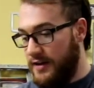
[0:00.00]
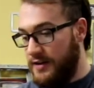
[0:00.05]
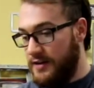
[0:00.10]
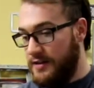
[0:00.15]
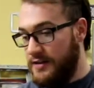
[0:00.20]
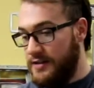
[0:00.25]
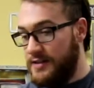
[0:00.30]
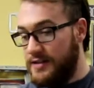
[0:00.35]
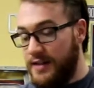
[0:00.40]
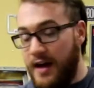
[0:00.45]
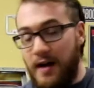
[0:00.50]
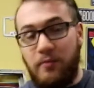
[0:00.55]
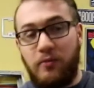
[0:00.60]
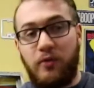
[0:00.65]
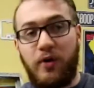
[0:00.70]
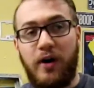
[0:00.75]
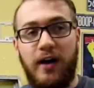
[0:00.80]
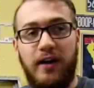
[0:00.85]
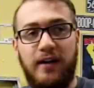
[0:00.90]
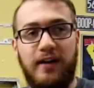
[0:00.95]

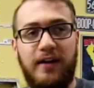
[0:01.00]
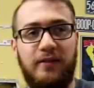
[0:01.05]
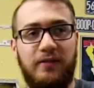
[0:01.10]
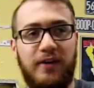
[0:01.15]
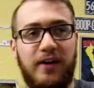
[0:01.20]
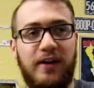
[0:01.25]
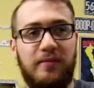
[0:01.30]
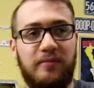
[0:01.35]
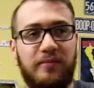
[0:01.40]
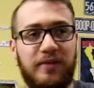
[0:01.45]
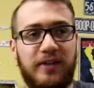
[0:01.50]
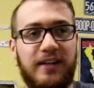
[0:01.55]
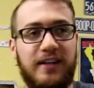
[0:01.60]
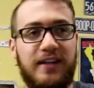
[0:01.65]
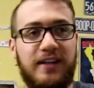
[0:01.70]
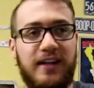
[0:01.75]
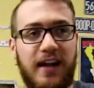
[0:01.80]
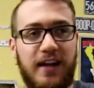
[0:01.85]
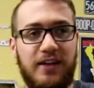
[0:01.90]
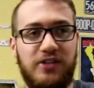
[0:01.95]
somewhat of a
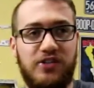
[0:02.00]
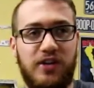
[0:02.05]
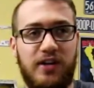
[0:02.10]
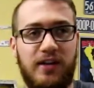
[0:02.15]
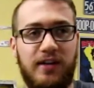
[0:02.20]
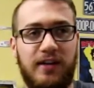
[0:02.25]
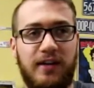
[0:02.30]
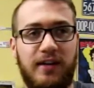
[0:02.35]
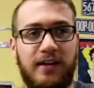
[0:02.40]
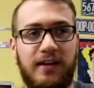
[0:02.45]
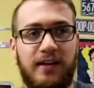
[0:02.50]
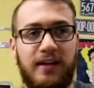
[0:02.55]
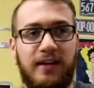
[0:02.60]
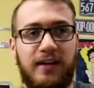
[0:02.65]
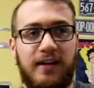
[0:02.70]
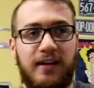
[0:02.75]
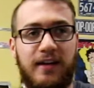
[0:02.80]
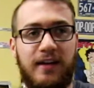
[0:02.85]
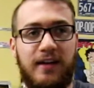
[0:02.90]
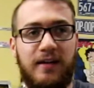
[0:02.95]
completed engine
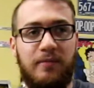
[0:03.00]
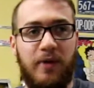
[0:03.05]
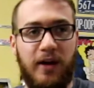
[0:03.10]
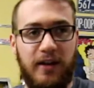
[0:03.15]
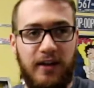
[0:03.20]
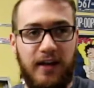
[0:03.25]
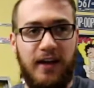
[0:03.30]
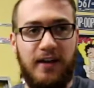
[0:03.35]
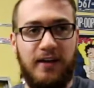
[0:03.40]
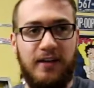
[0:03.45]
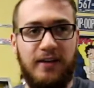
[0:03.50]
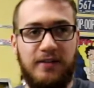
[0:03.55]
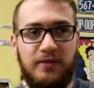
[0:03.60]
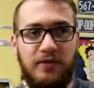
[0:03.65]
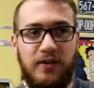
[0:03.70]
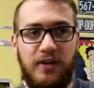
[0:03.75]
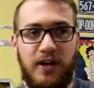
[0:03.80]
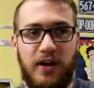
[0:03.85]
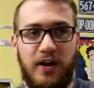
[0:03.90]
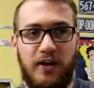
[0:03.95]
by the end of this
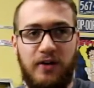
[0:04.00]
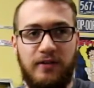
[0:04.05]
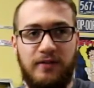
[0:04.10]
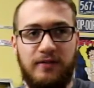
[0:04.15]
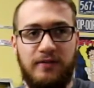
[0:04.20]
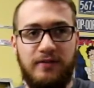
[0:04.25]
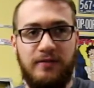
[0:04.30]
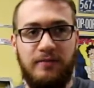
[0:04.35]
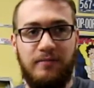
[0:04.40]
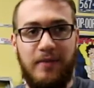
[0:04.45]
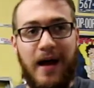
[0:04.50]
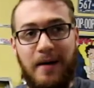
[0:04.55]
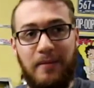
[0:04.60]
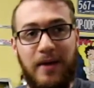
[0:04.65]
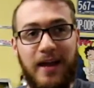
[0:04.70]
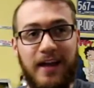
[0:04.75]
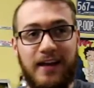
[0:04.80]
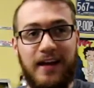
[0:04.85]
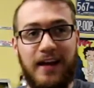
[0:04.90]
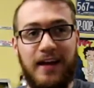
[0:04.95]
video. Not
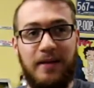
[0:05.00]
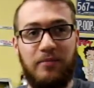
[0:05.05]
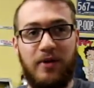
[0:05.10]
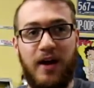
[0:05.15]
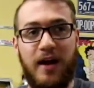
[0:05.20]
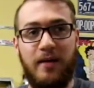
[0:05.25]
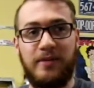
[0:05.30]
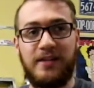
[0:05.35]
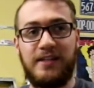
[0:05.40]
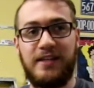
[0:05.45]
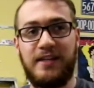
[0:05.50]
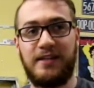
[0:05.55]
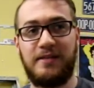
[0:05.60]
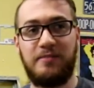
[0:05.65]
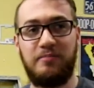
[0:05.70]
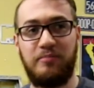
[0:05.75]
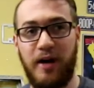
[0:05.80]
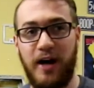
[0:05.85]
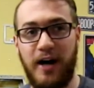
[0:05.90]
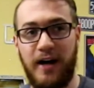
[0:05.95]
making any
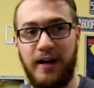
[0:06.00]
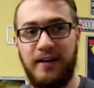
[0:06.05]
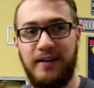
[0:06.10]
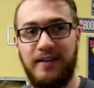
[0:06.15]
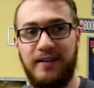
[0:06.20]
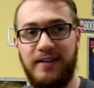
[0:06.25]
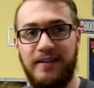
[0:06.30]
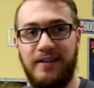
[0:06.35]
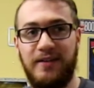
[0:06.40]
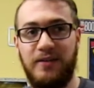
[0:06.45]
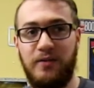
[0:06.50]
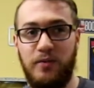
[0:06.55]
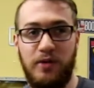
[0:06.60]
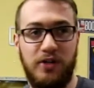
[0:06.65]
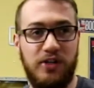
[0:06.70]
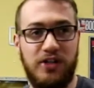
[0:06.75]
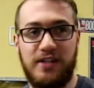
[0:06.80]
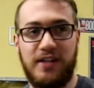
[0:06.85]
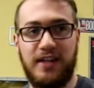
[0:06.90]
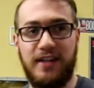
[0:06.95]
promises, but we're
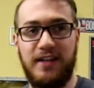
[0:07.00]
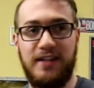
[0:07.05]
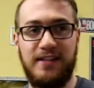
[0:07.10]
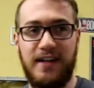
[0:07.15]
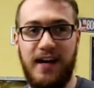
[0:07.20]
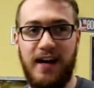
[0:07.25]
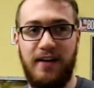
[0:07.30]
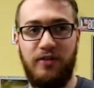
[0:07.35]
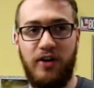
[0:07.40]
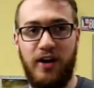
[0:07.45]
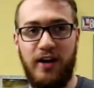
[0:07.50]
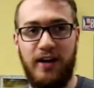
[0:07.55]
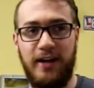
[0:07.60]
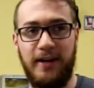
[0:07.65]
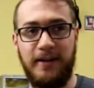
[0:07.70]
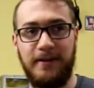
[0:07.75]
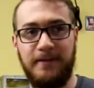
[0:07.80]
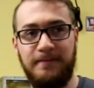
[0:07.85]
just gonna dive right in.